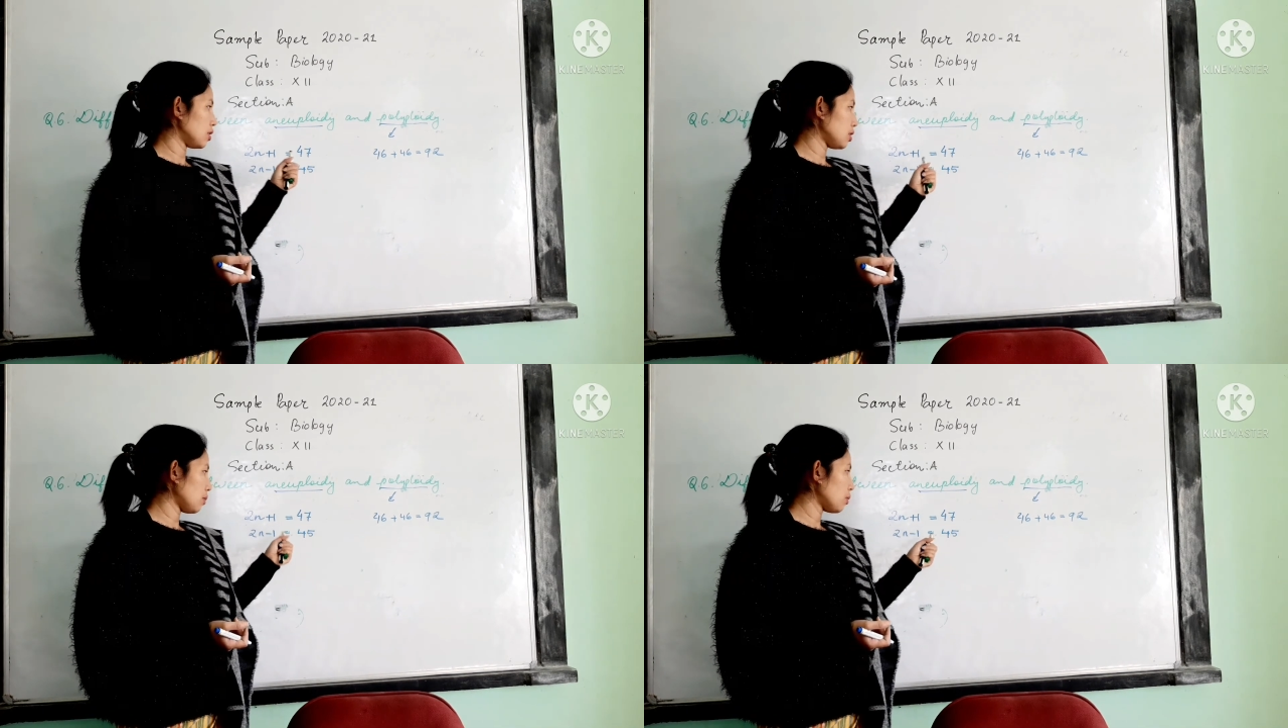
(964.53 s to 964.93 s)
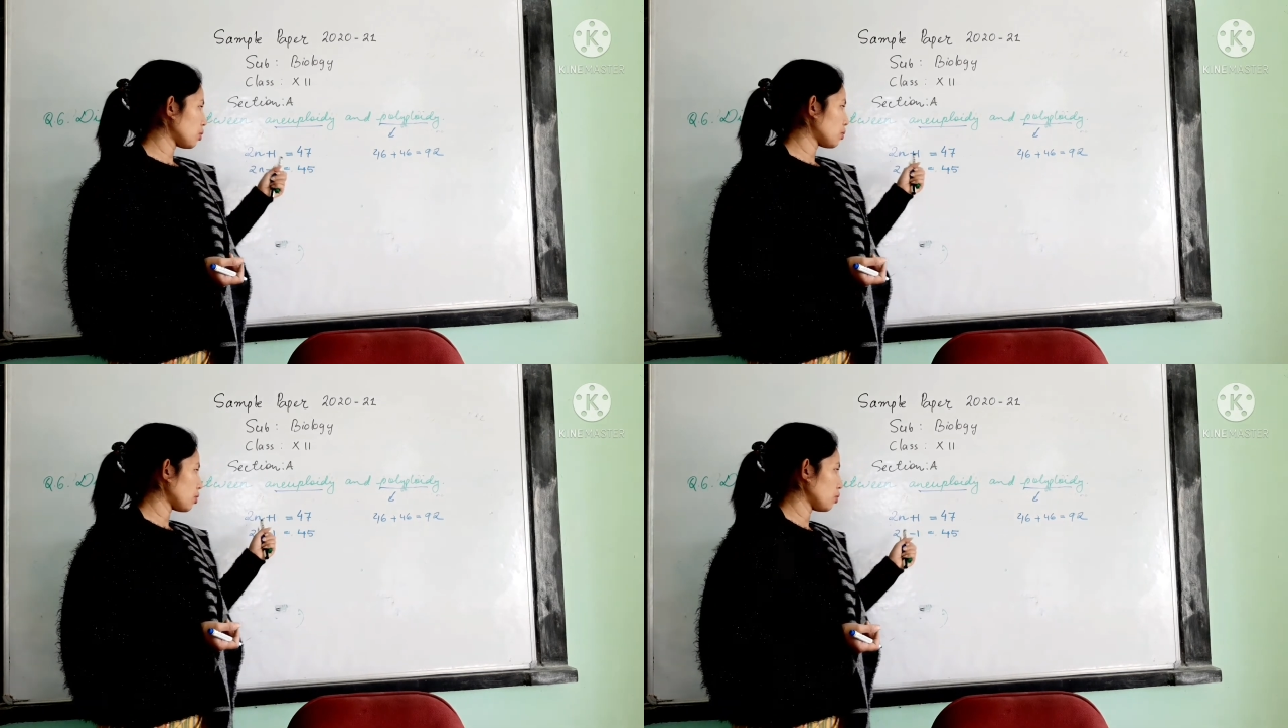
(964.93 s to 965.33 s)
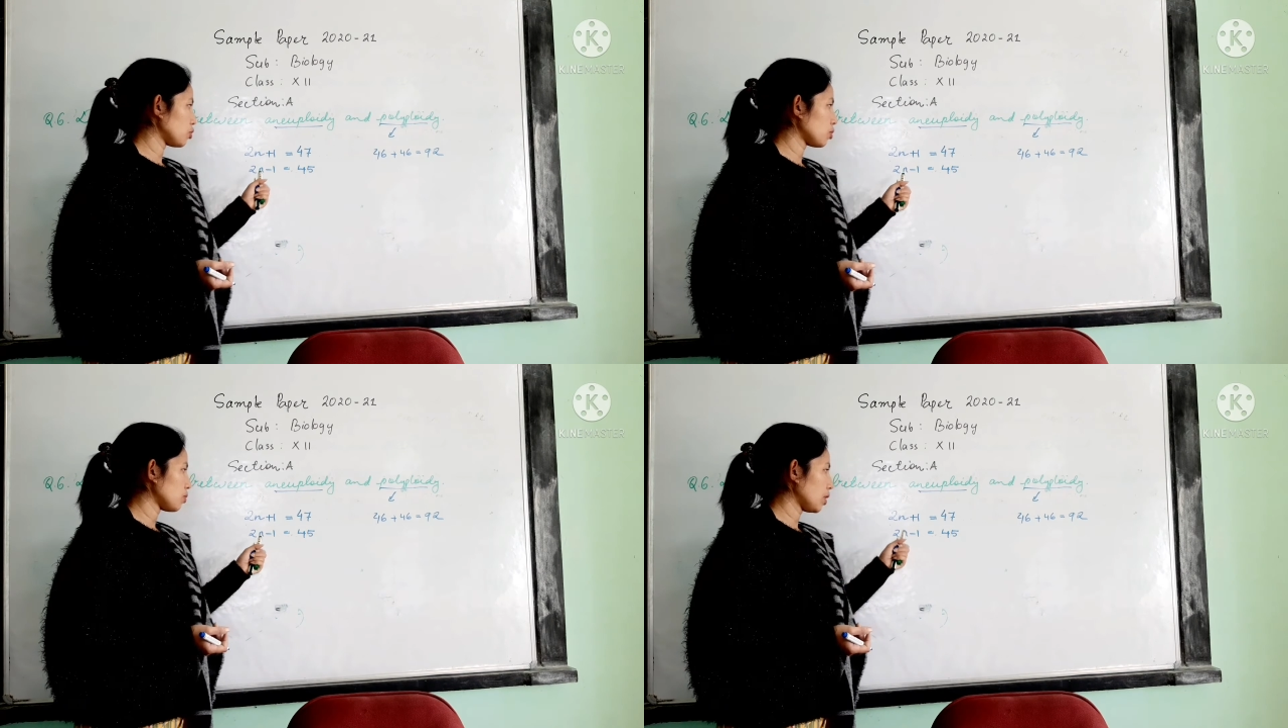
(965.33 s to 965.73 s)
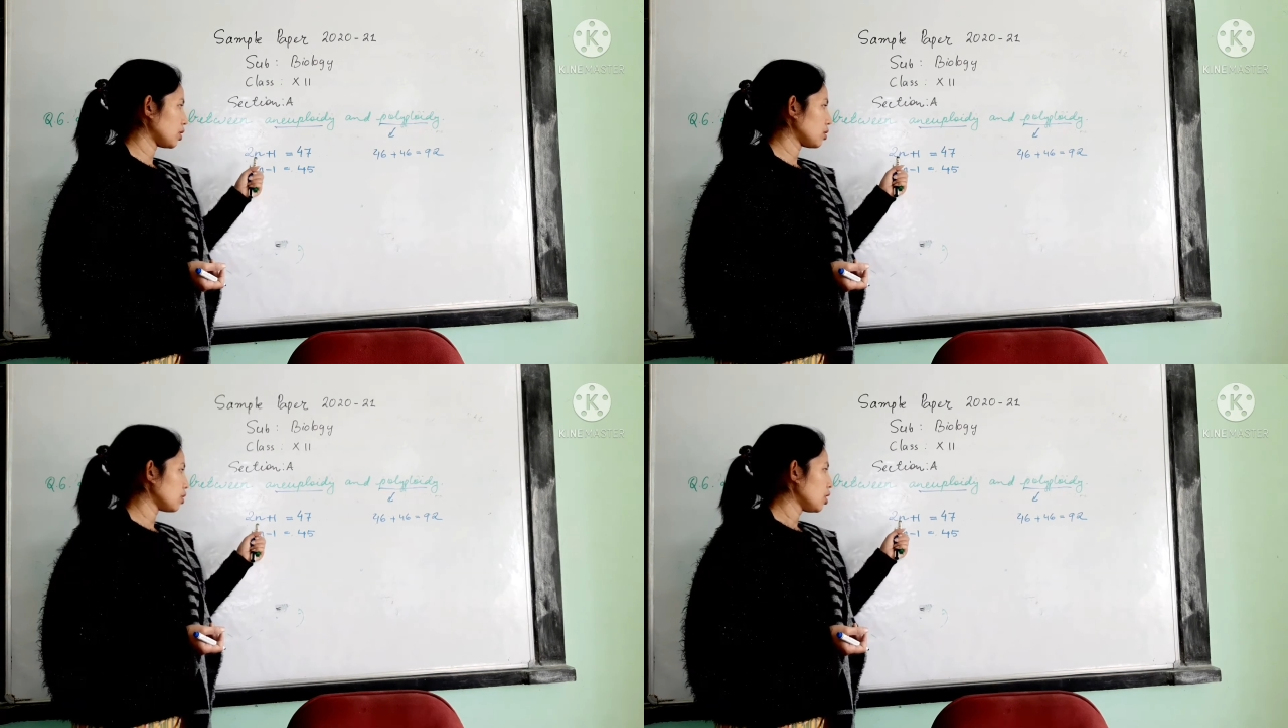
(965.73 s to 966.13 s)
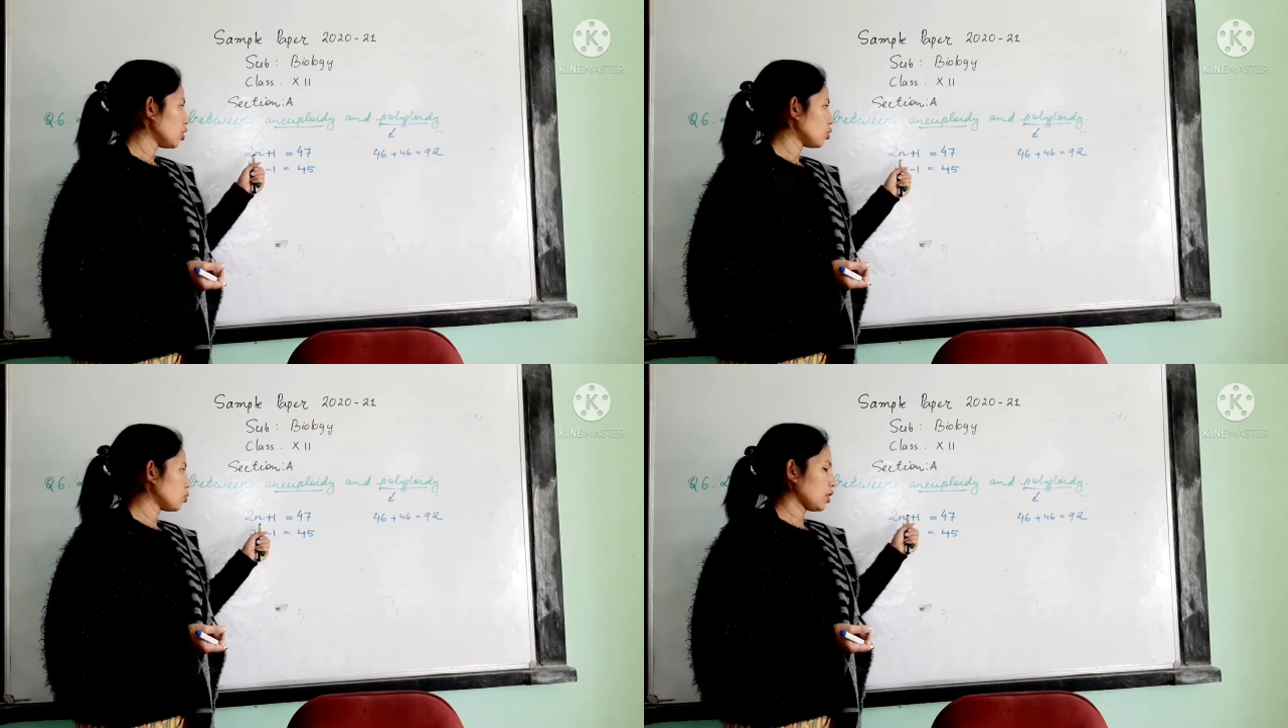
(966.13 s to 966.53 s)
number of chromosome, either
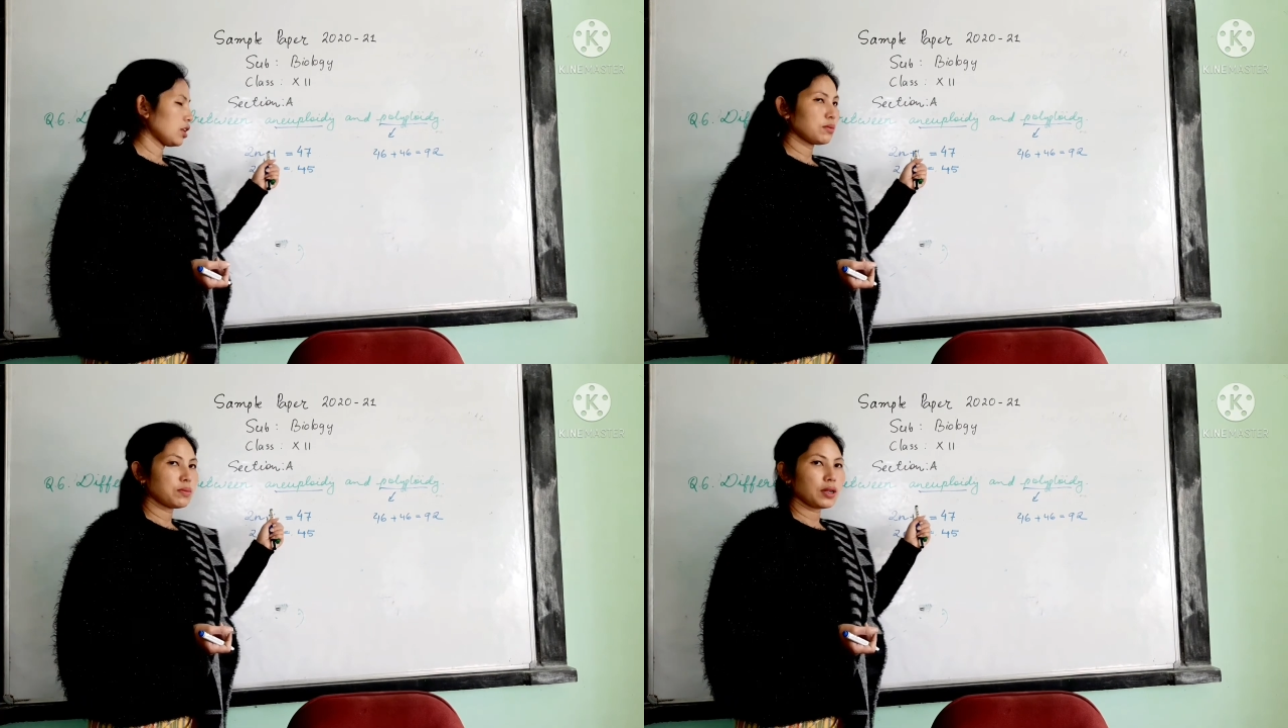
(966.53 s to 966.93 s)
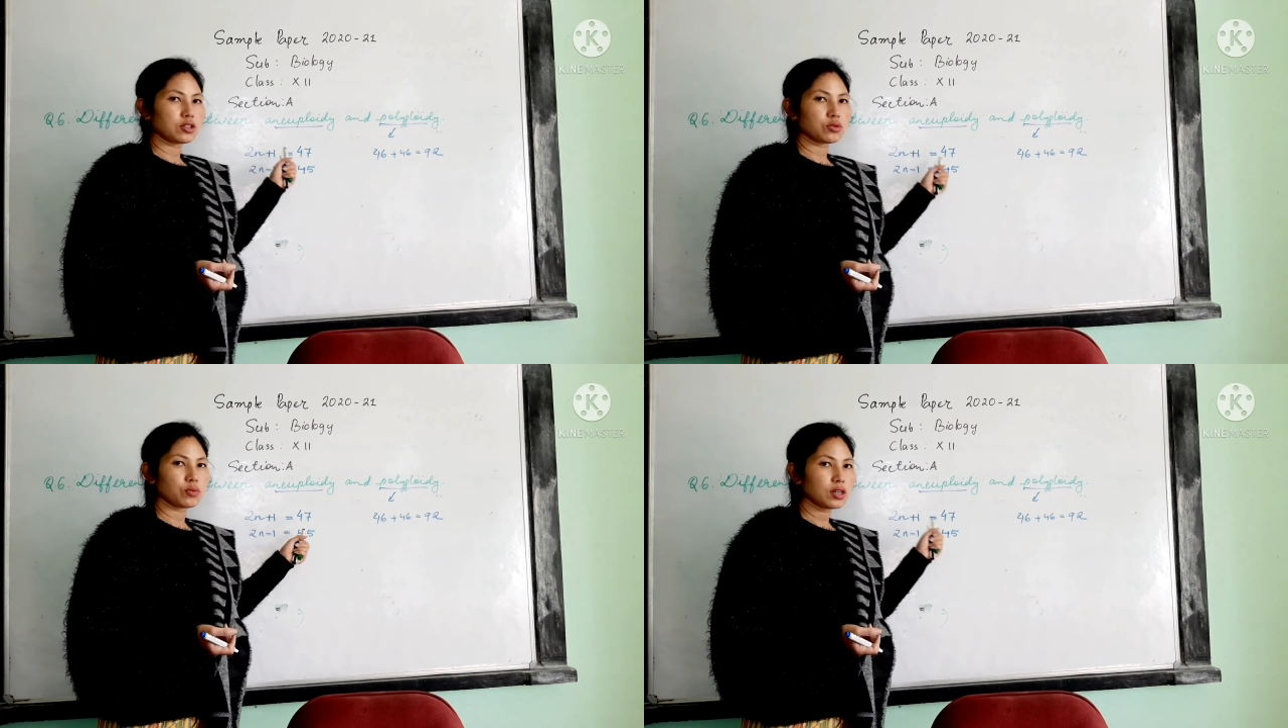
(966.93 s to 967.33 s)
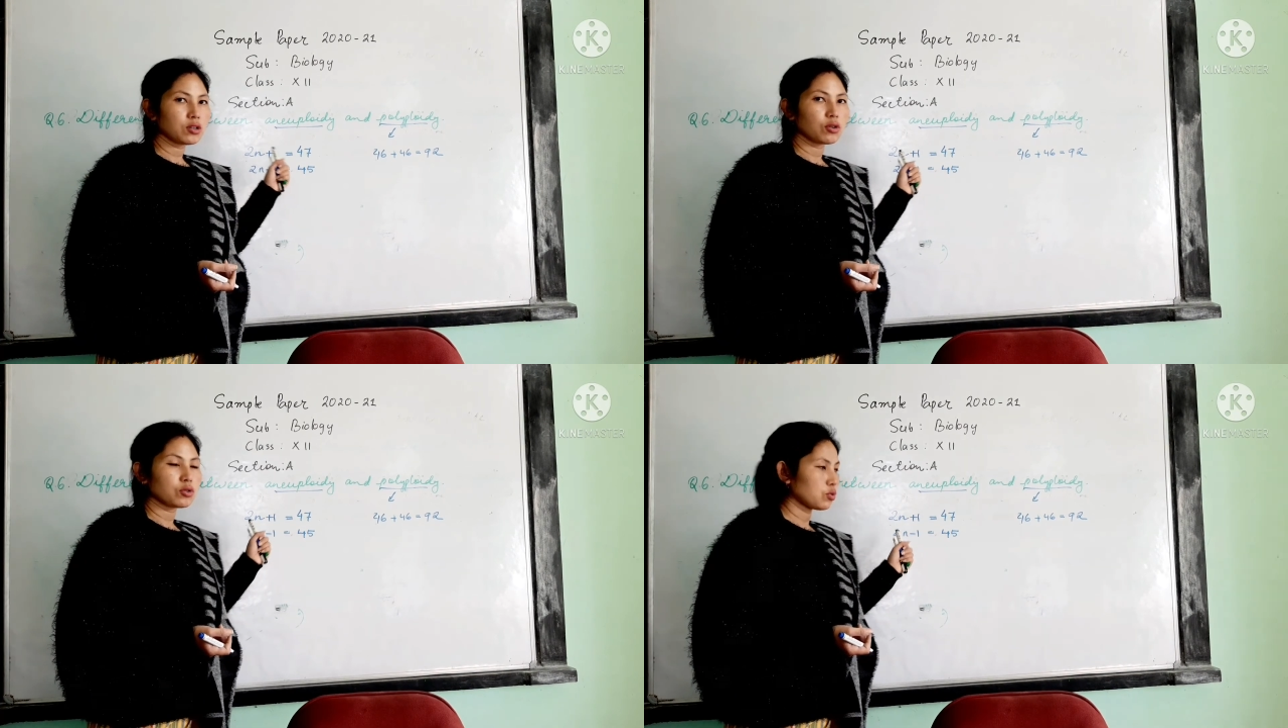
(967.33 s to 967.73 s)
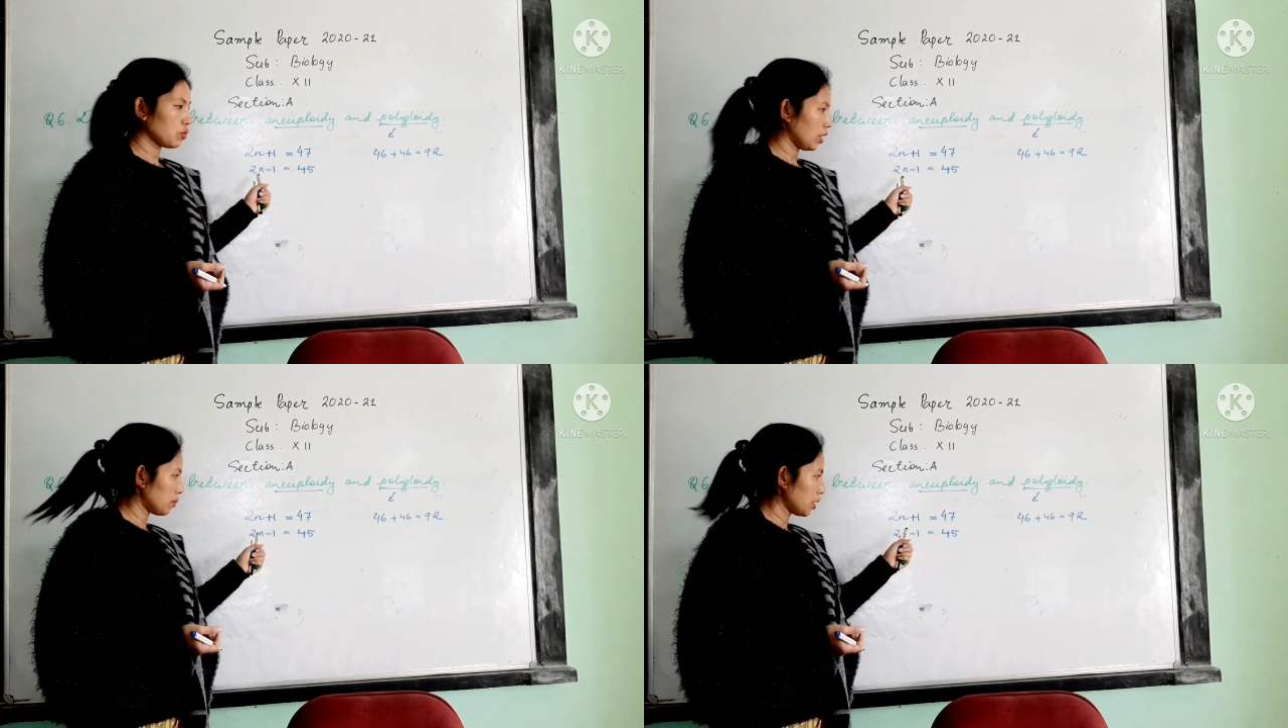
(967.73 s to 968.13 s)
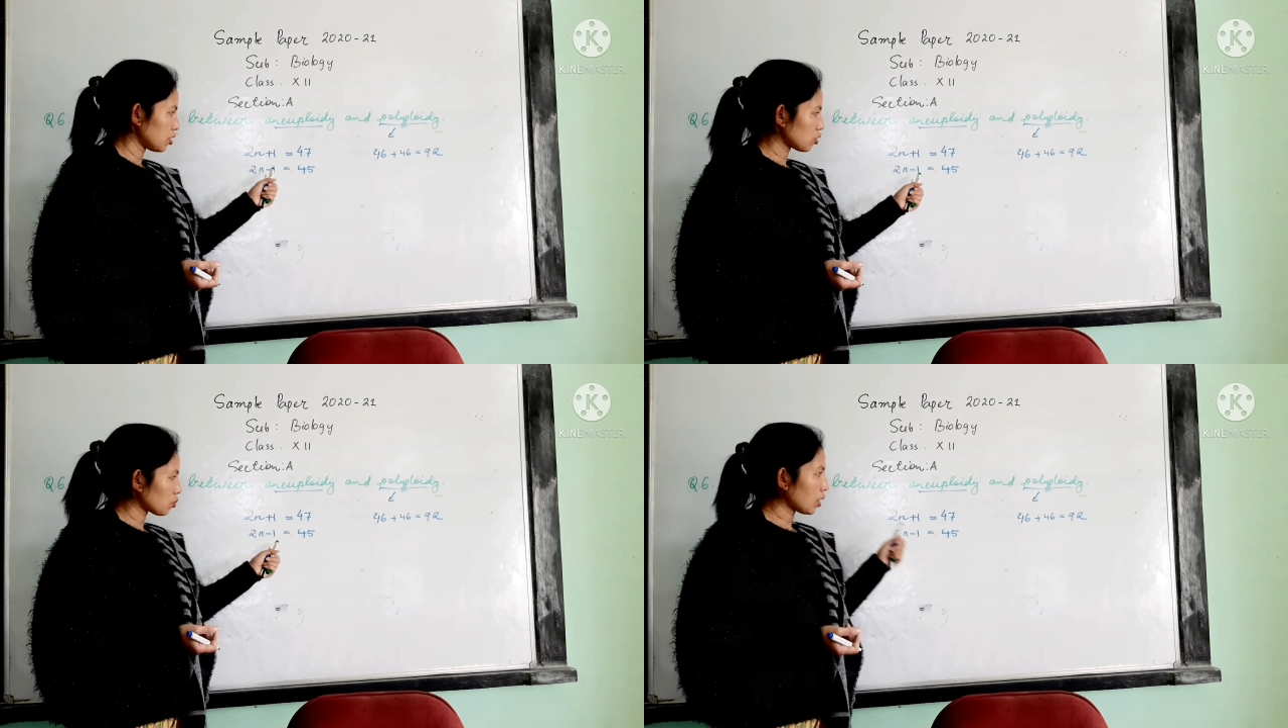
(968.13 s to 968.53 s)
2n plus 1 or 2n
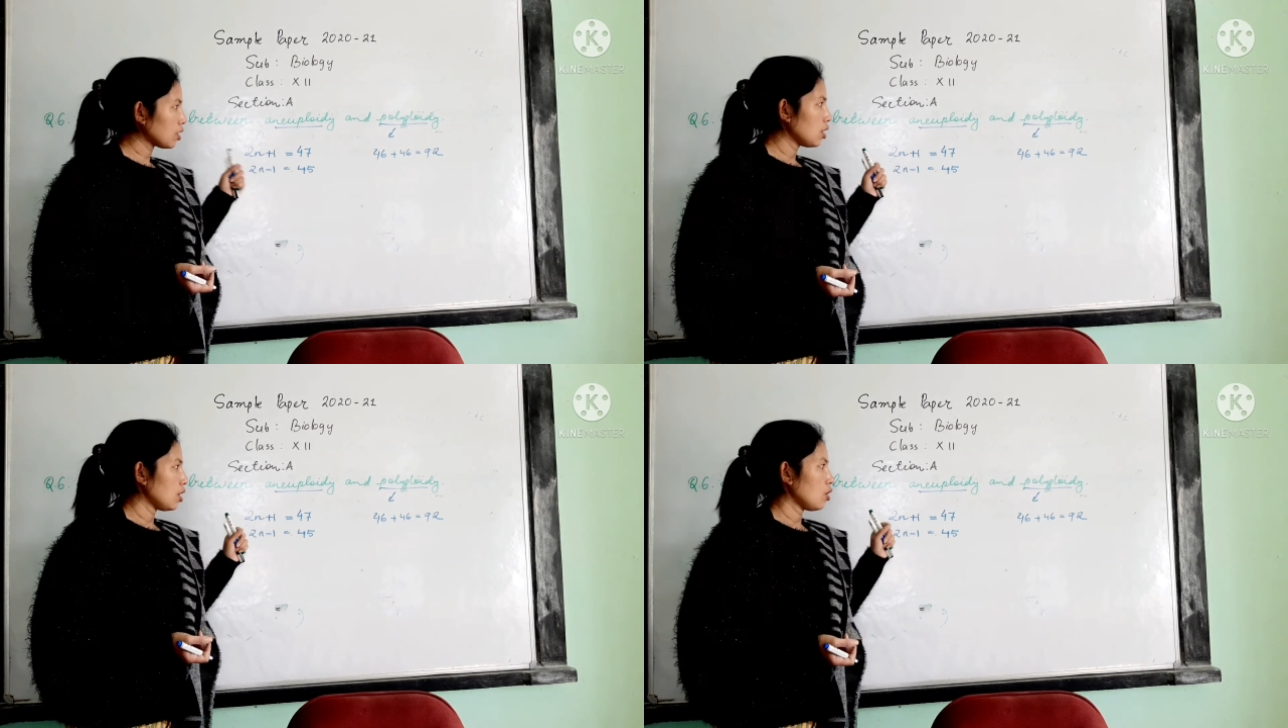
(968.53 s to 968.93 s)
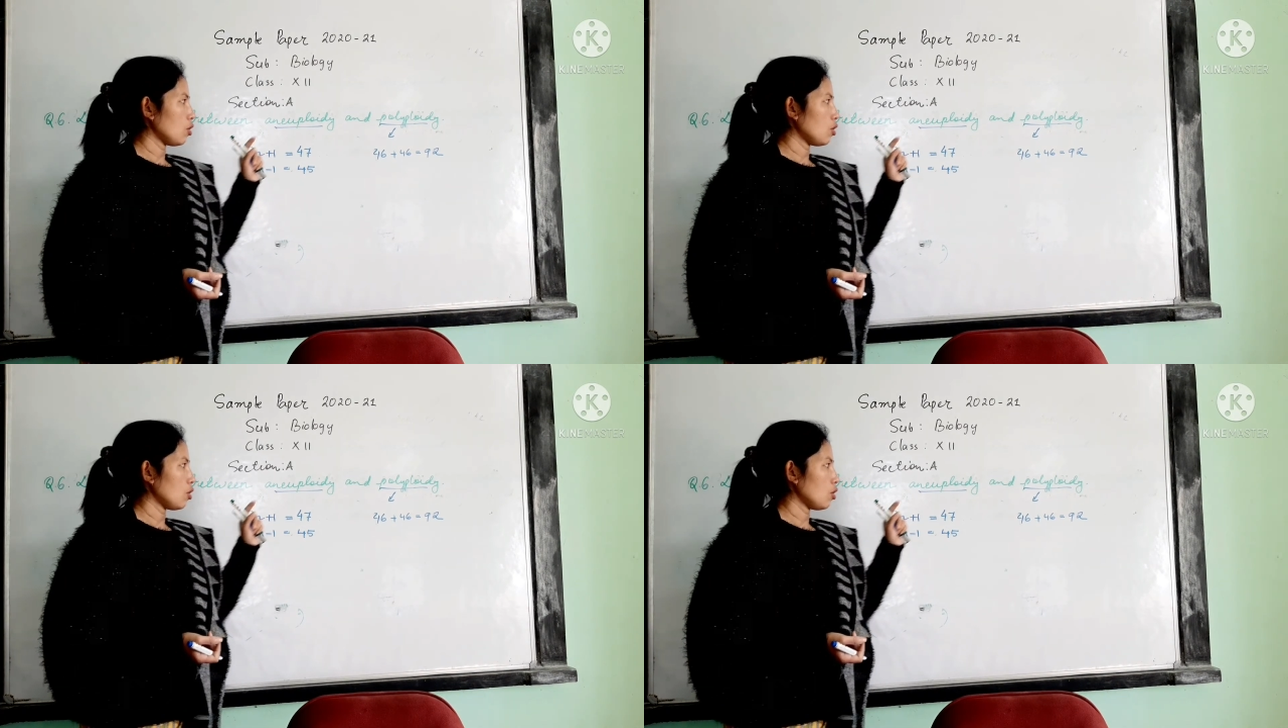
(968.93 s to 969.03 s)
minus 1,